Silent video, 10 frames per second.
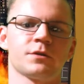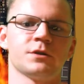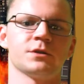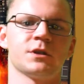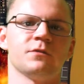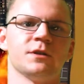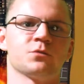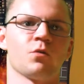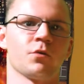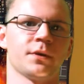to see if
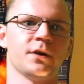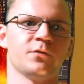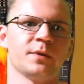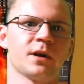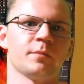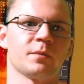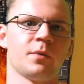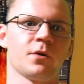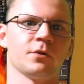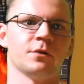he's worthy of becoming
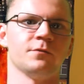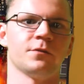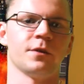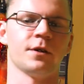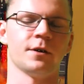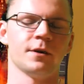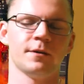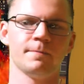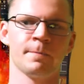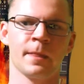part of the